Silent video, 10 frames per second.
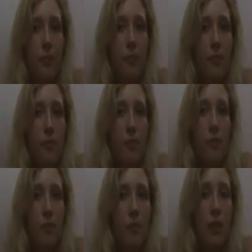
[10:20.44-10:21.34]
Now we're
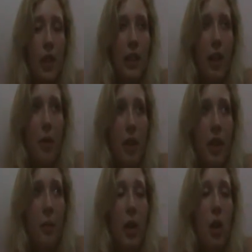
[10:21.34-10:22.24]
here. Now we're
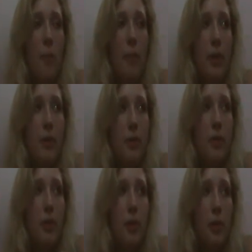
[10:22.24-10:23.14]
here. We got a
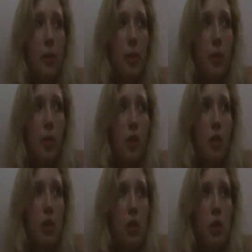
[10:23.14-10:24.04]
bus to.
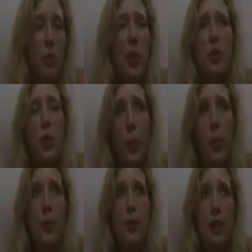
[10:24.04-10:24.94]
We got two
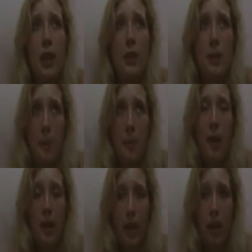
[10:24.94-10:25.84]
buses to get to
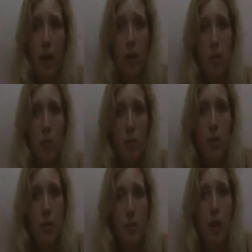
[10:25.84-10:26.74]
Baguio.
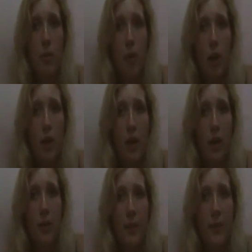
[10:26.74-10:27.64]
It's been a rough day
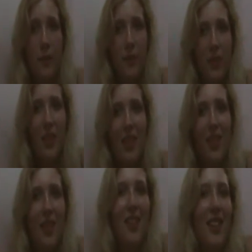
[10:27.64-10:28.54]
for Han, hasn't it?
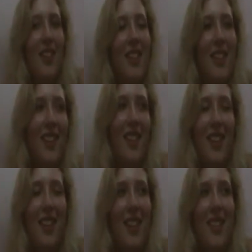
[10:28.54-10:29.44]

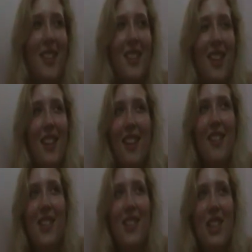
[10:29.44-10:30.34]
It was, it
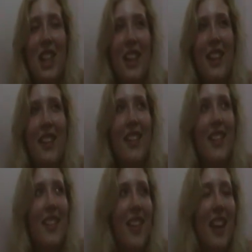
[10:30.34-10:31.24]
was
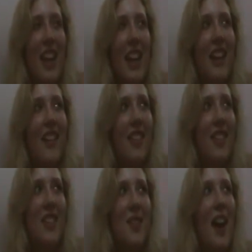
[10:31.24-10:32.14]
ridiculous. Yeah. The,
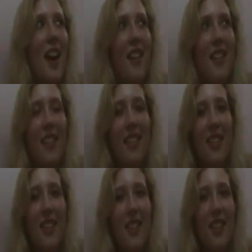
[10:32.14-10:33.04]
the sweat. I
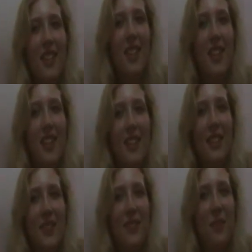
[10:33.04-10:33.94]
thought if she didn't get a
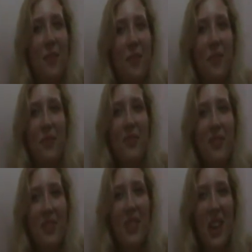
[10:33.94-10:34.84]
shower in the next four
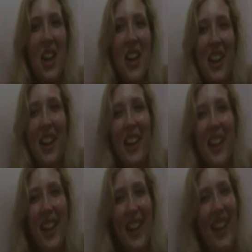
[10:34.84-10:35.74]
minutes, she was going to
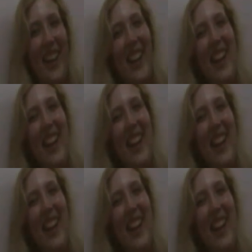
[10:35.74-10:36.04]
cry.